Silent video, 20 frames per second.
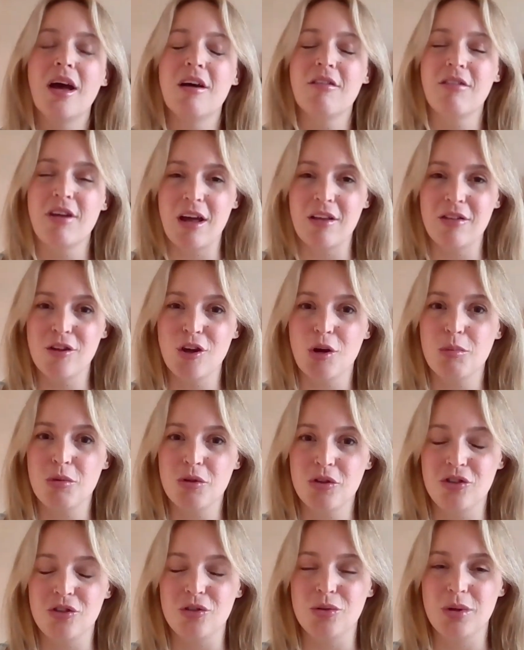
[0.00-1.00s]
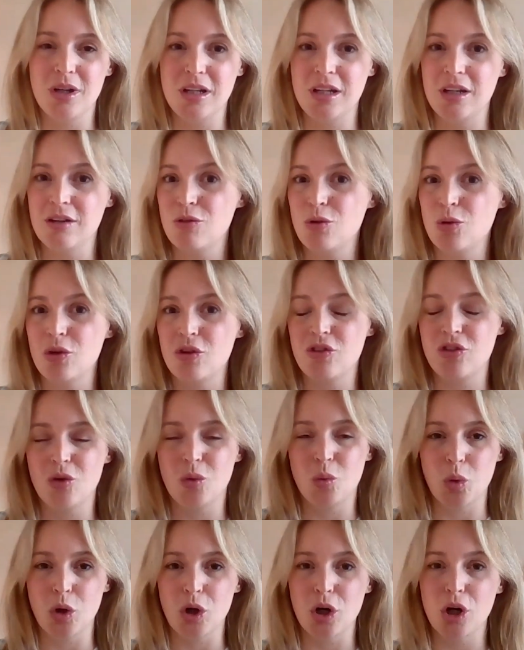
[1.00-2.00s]
had the opportunity, of course, to
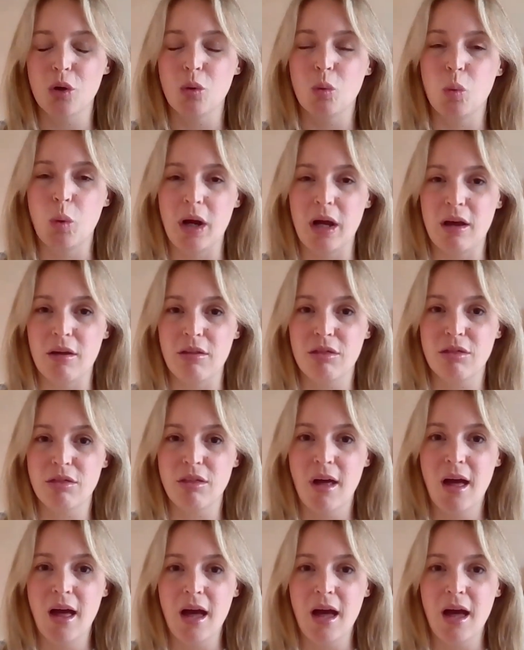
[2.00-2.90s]
work with